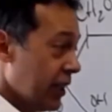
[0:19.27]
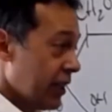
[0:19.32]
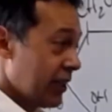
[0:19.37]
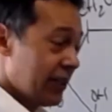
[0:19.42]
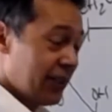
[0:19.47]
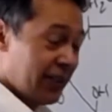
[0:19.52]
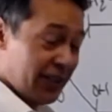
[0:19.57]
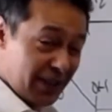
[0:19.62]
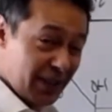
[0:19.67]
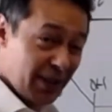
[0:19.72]

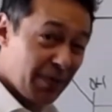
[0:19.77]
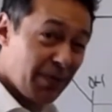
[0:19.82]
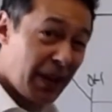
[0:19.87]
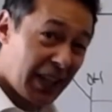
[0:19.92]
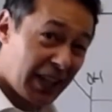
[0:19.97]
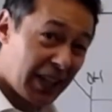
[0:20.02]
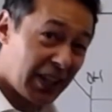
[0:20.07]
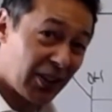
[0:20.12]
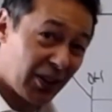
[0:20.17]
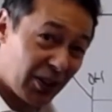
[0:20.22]
to
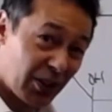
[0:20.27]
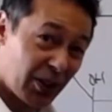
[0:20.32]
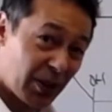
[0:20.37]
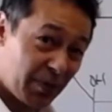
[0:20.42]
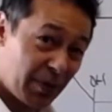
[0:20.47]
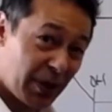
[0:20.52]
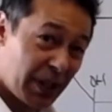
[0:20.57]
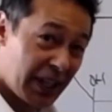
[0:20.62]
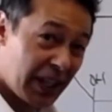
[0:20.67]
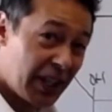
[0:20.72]
make it a little
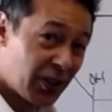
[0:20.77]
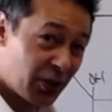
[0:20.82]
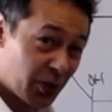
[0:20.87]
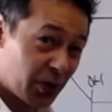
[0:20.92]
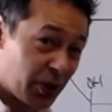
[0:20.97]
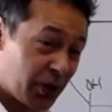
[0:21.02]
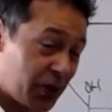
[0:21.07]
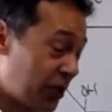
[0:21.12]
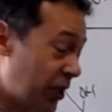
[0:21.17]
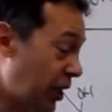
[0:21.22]
bit
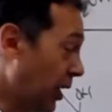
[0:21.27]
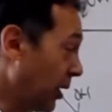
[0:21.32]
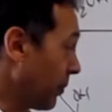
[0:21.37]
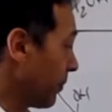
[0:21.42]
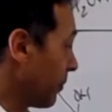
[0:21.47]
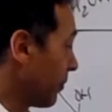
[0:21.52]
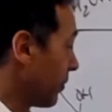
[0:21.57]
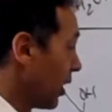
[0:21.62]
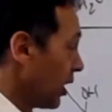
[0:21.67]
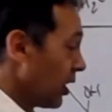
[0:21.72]
interesting.
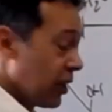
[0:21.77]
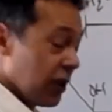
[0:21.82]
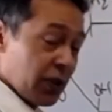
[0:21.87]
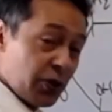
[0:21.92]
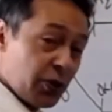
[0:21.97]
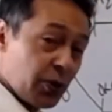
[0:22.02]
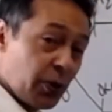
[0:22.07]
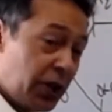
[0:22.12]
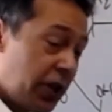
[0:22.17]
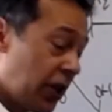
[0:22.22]

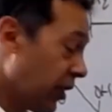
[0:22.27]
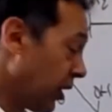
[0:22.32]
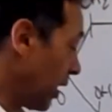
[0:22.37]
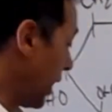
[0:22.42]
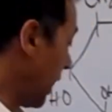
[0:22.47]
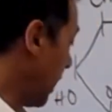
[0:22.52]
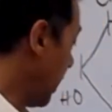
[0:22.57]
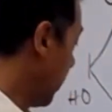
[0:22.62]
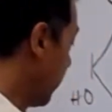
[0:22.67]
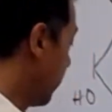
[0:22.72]
So here I
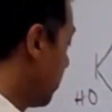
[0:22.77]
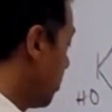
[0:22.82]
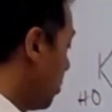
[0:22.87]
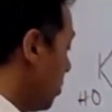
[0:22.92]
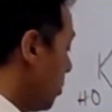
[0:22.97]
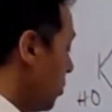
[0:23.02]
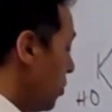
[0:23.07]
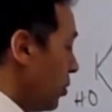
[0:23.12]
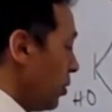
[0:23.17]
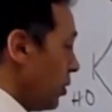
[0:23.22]
have
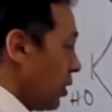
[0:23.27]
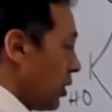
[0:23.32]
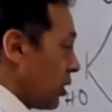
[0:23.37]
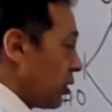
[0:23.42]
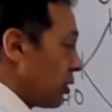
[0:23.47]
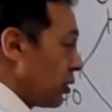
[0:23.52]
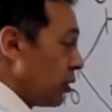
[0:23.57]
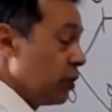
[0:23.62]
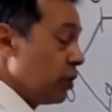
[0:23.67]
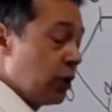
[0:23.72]
two
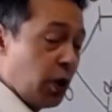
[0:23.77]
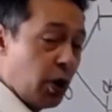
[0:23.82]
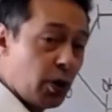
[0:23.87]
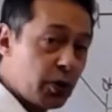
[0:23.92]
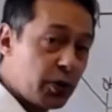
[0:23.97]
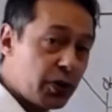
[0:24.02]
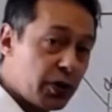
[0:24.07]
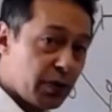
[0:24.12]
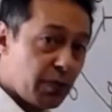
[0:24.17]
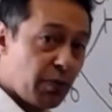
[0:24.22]

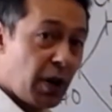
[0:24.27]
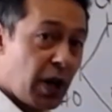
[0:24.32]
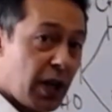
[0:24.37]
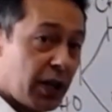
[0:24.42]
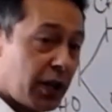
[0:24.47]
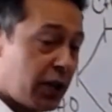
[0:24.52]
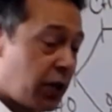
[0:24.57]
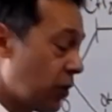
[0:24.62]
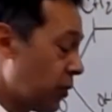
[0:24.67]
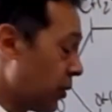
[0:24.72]
glucose
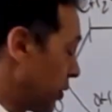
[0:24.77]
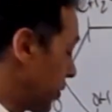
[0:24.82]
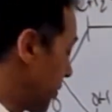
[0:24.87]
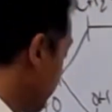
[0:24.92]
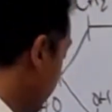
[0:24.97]
molecules.